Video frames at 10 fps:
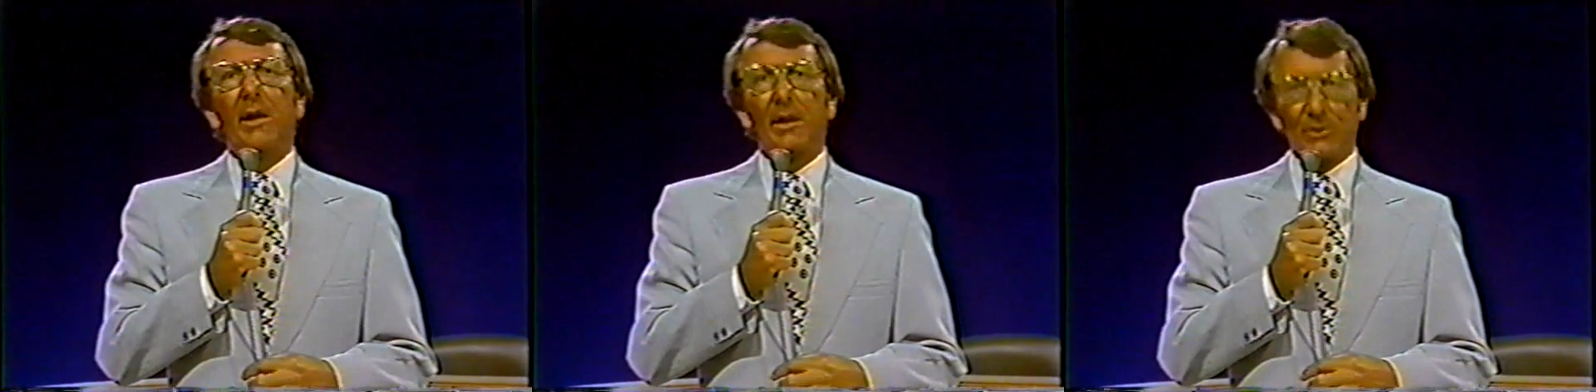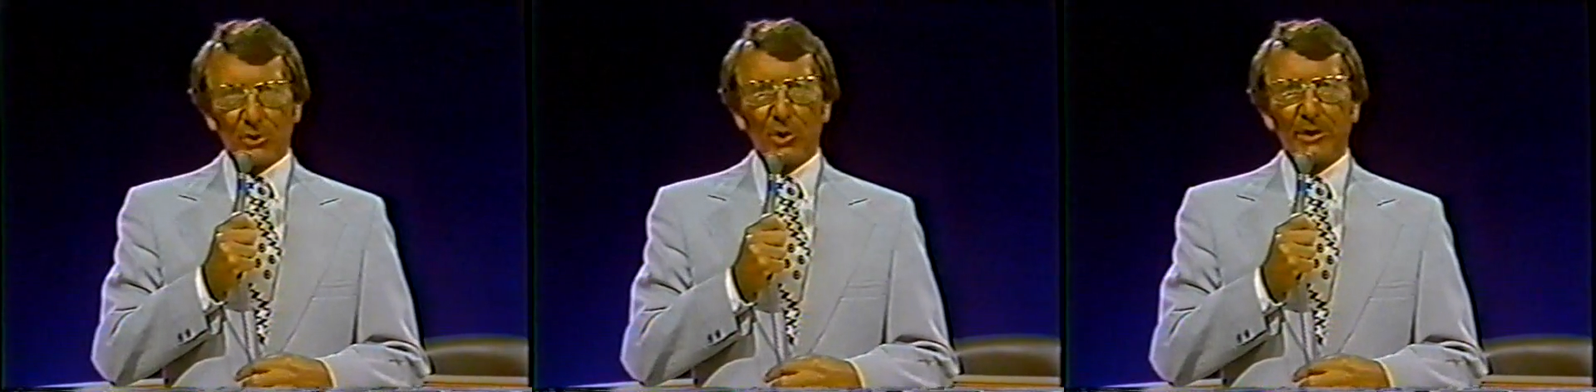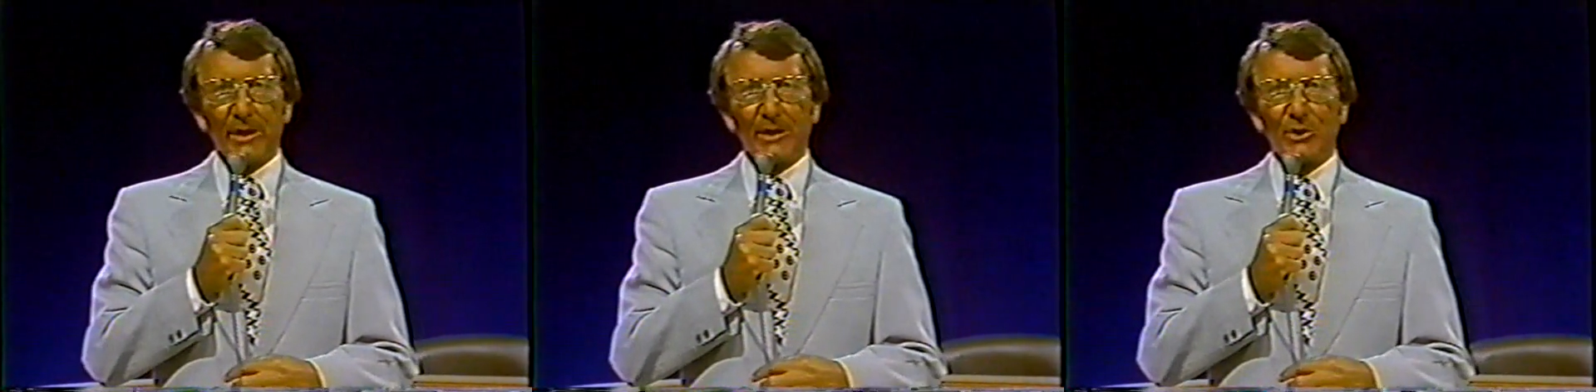Let's look
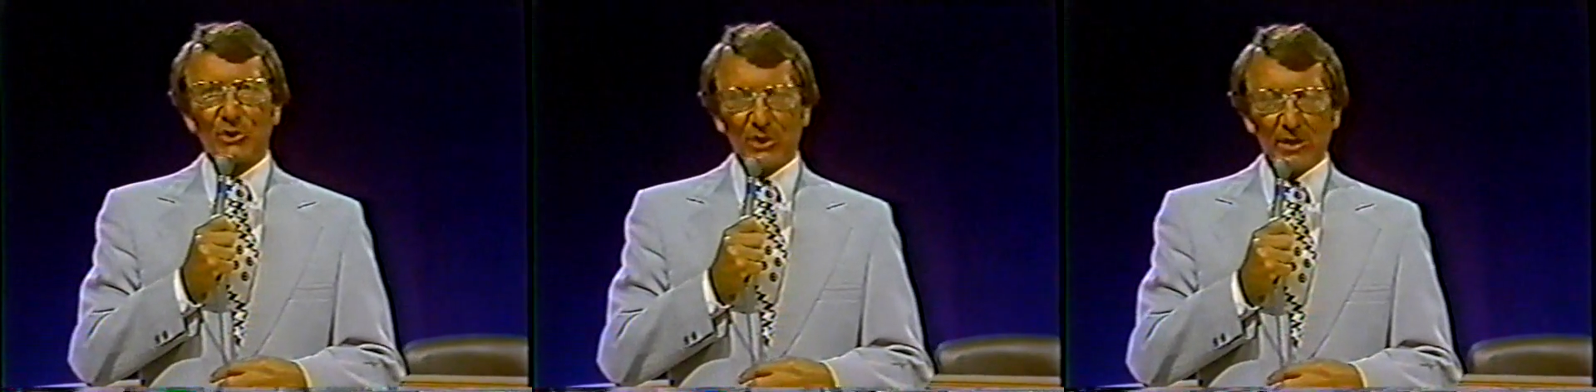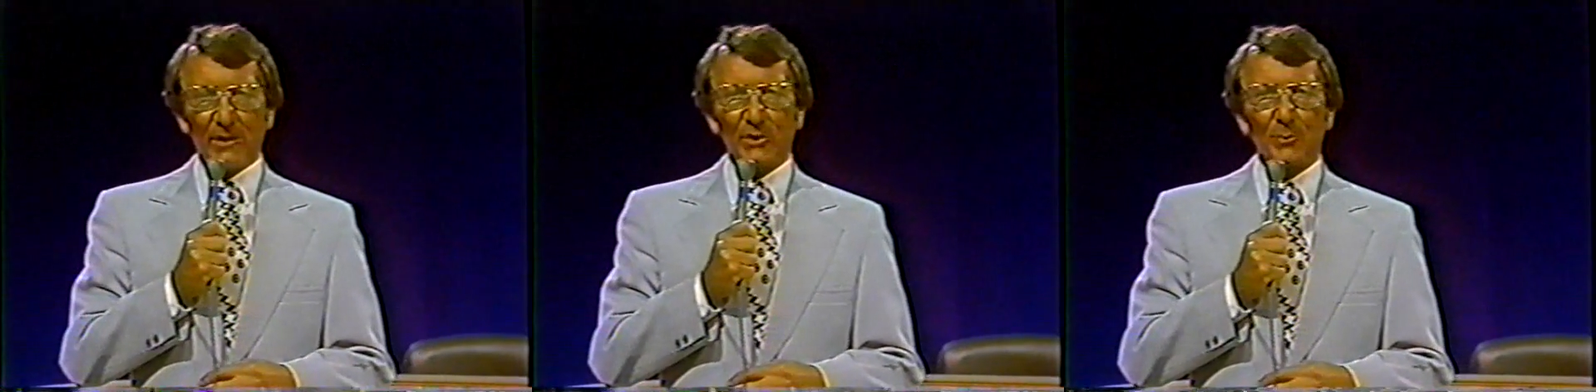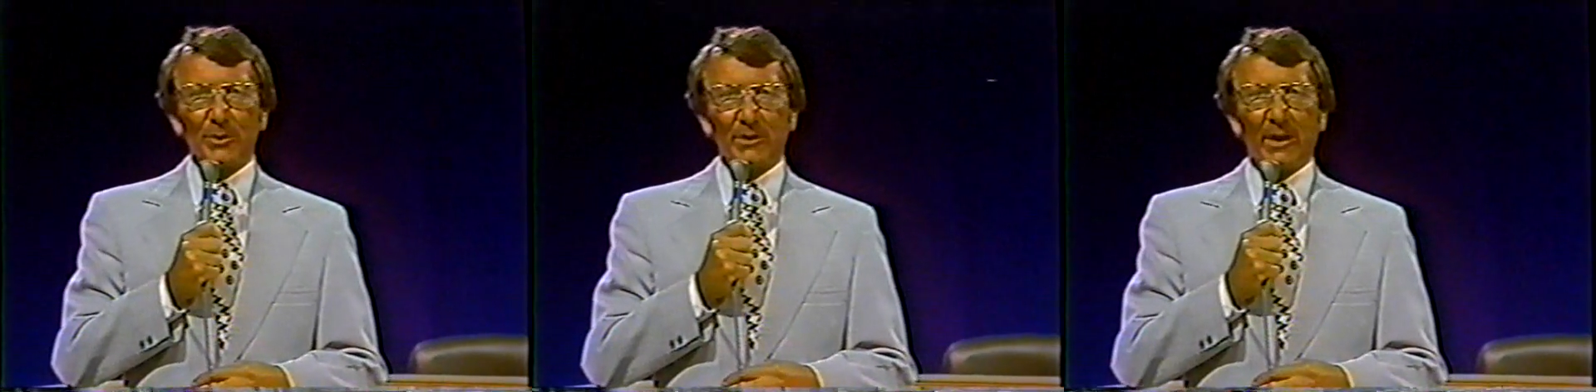in and see this
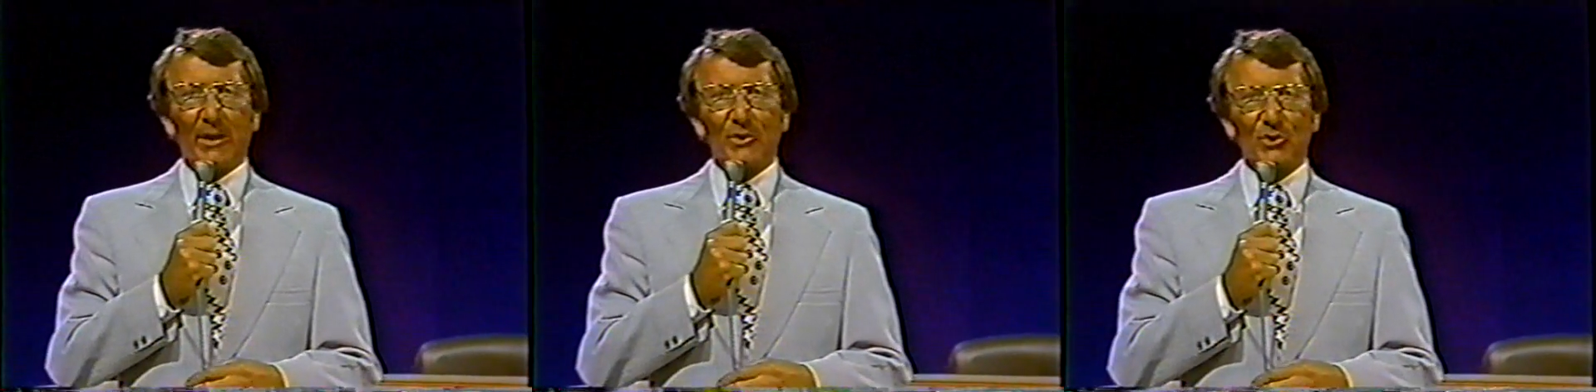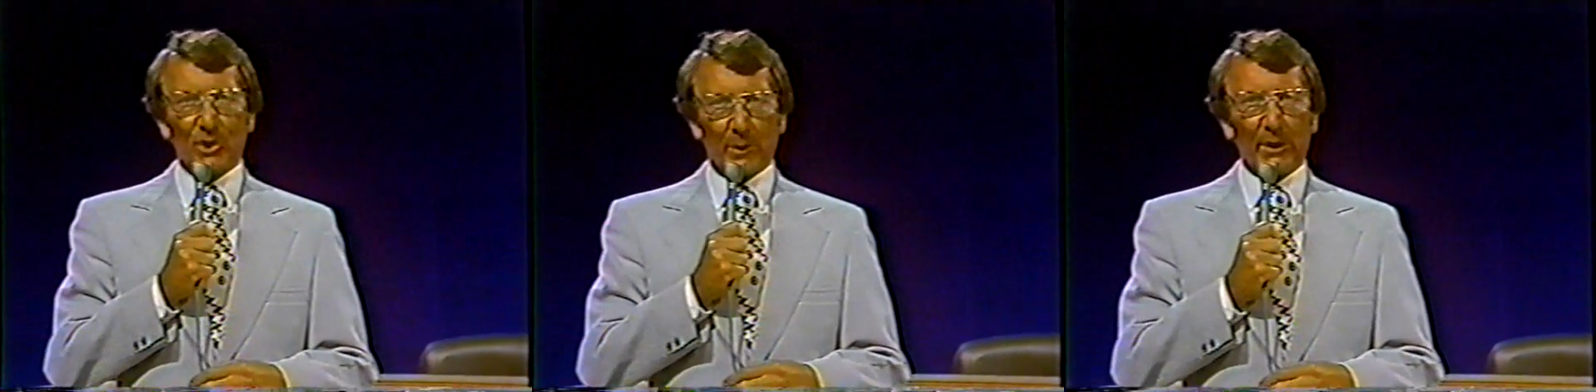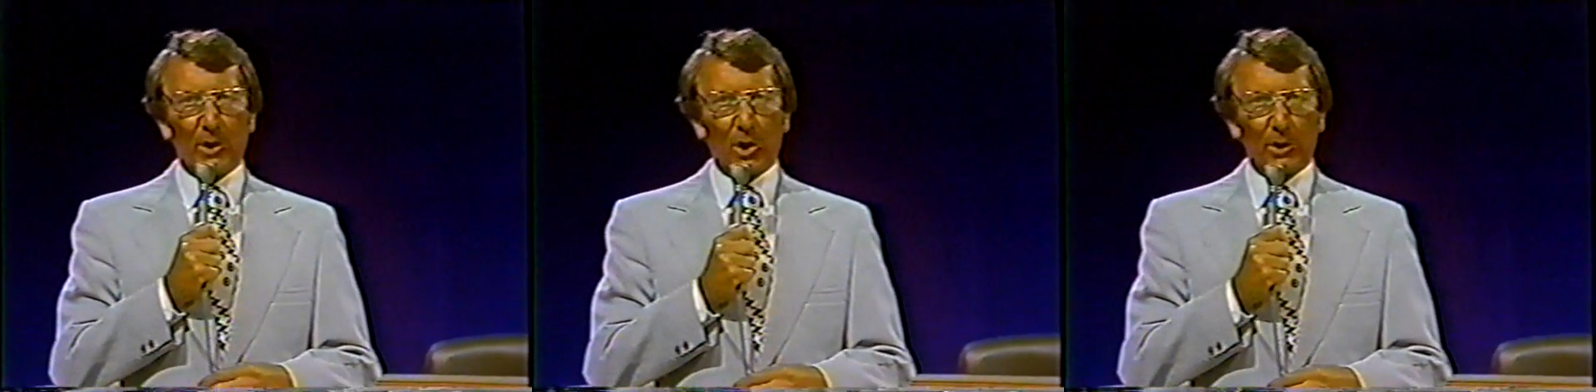one as Jerry
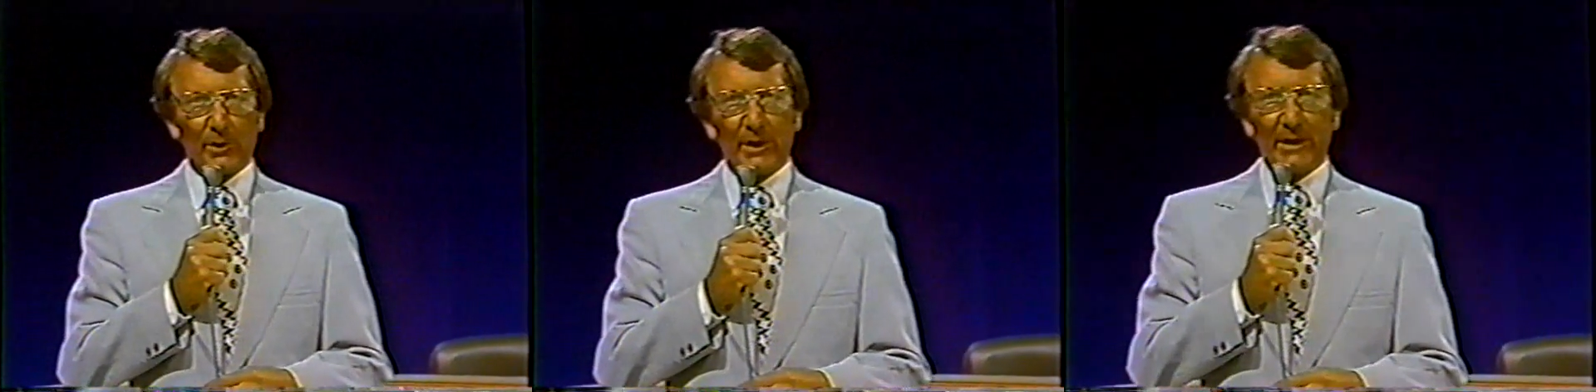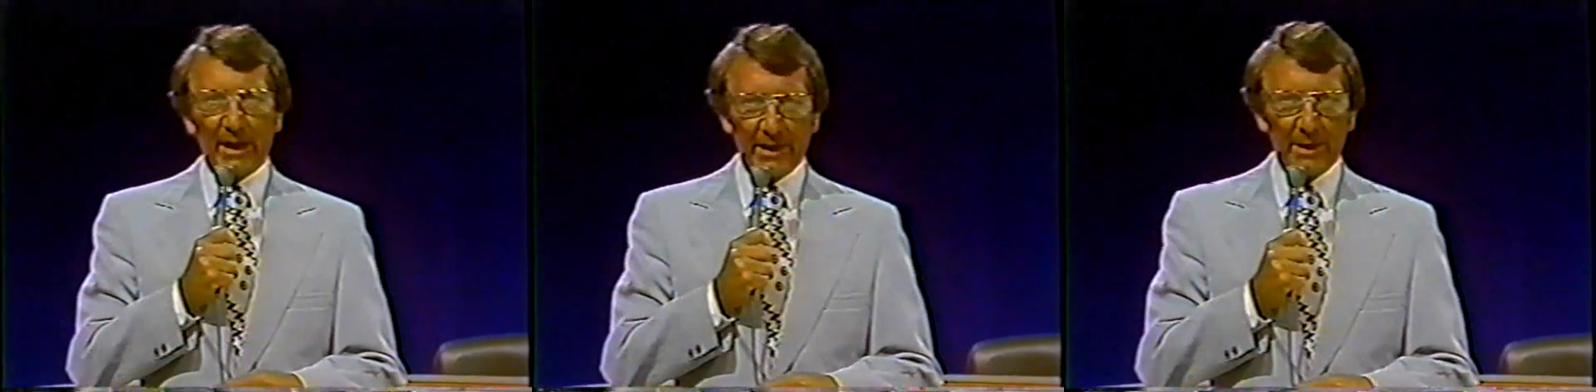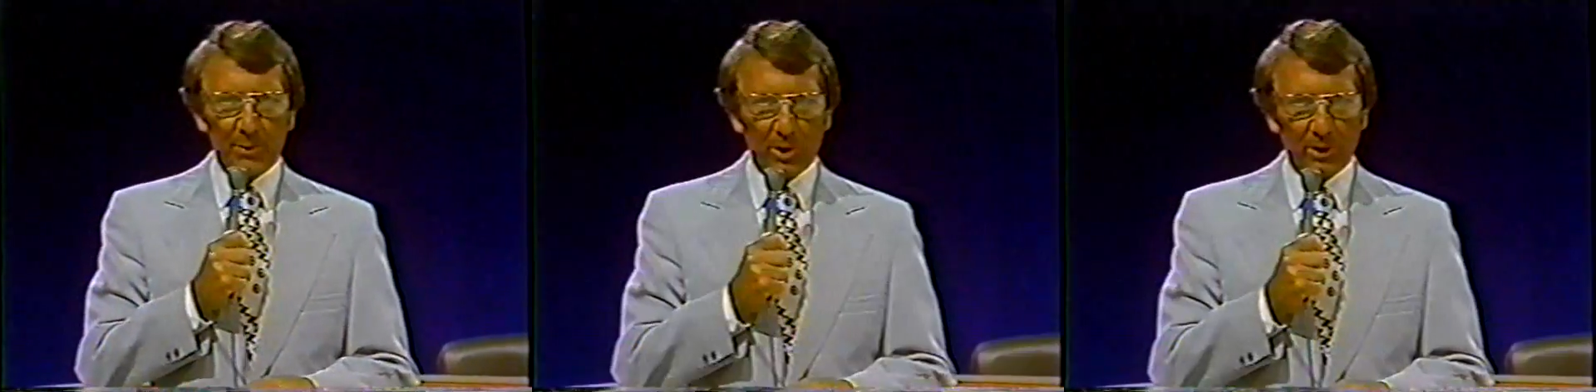Lawler and
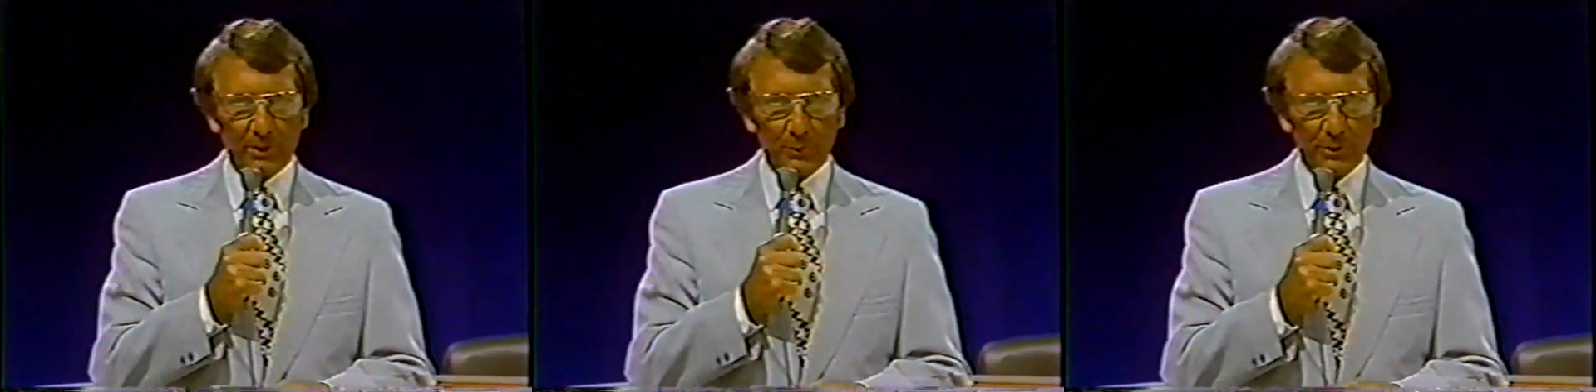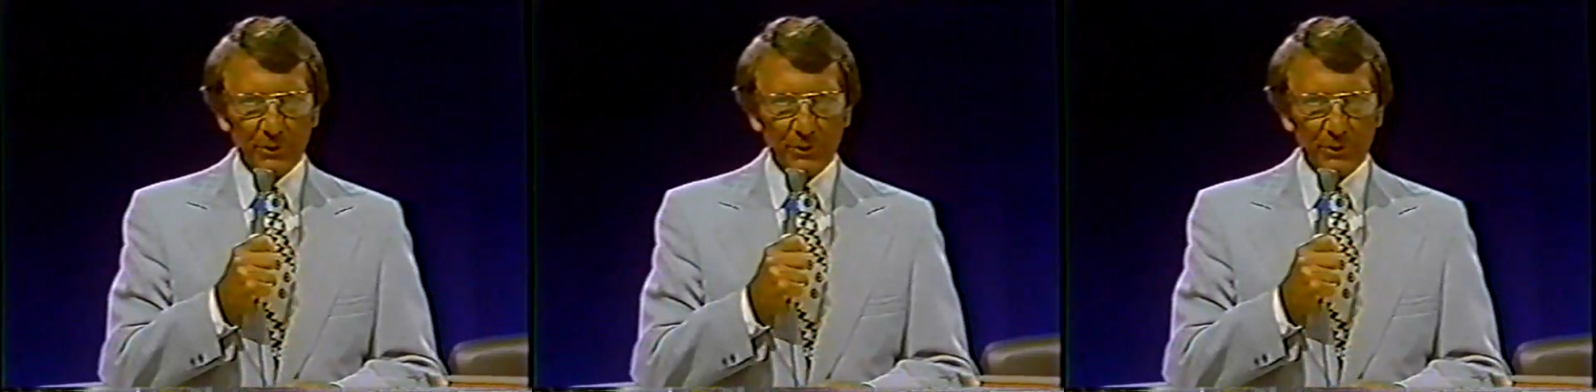Eddie Marlin were